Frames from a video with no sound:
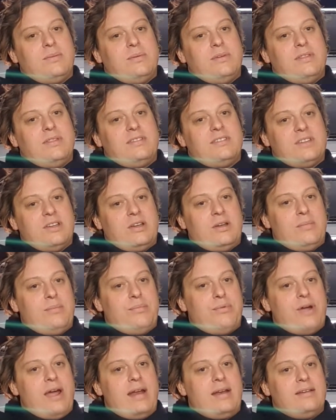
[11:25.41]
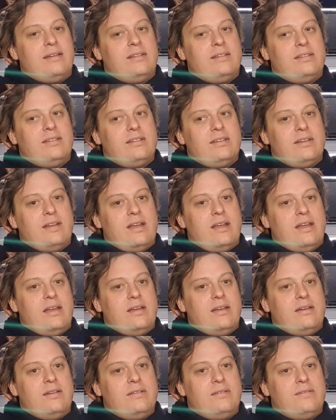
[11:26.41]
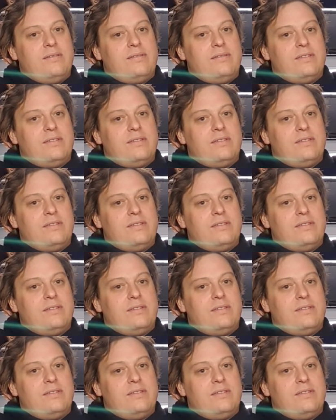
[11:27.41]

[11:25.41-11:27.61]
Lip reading: with certain brands of